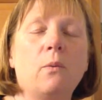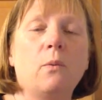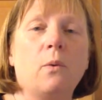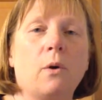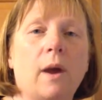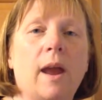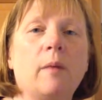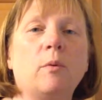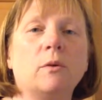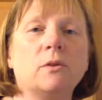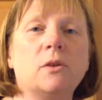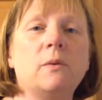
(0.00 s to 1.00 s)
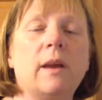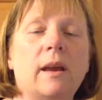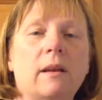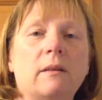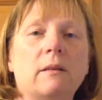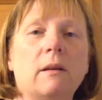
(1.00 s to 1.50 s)
were able to
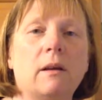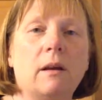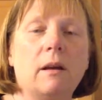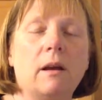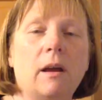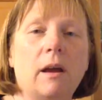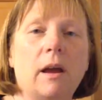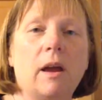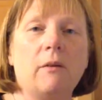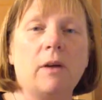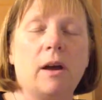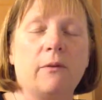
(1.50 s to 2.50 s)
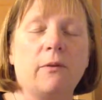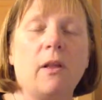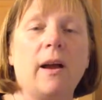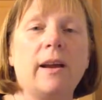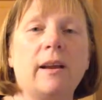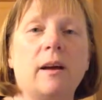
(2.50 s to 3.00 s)
get a
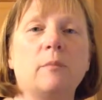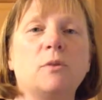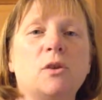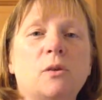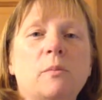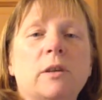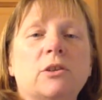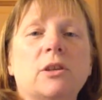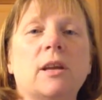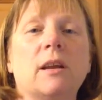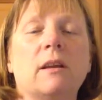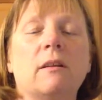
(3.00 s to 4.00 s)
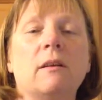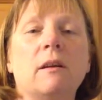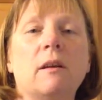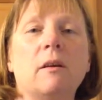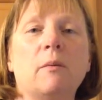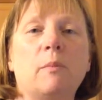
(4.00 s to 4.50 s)
flight up to Michigan,
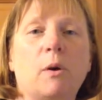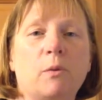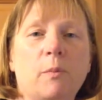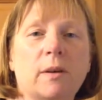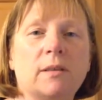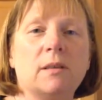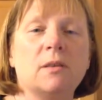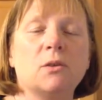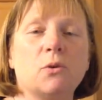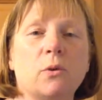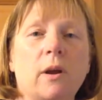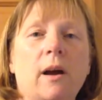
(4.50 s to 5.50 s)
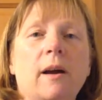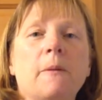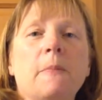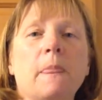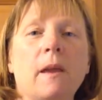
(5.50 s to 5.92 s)
both my sister and I.